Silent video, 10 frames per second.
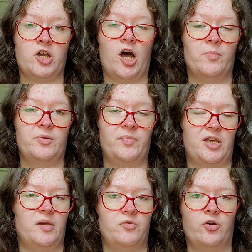comet
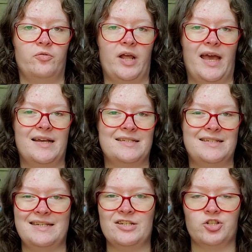became known as
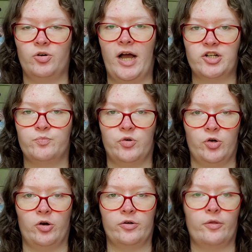
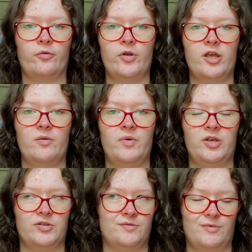D/Barnard 3
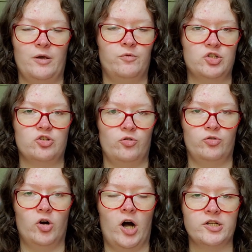because it was soon
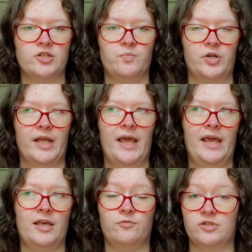lost, but
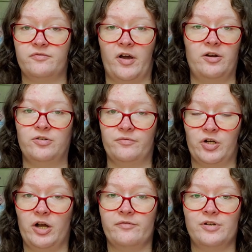it was finally
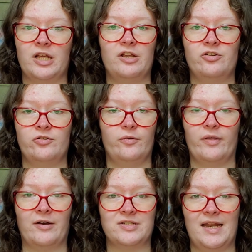recovered in
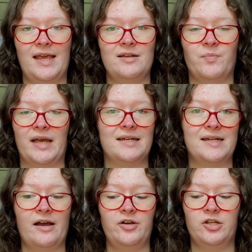2008 by
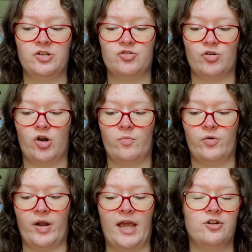Italian
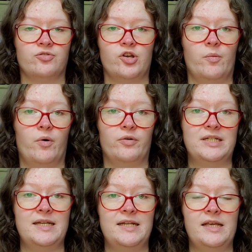astronomer Andrea
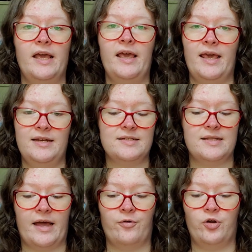Boattini and is
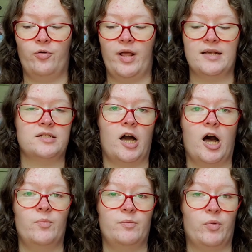now known as
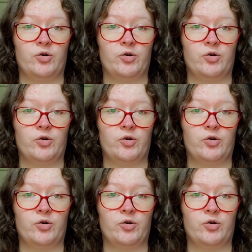Comet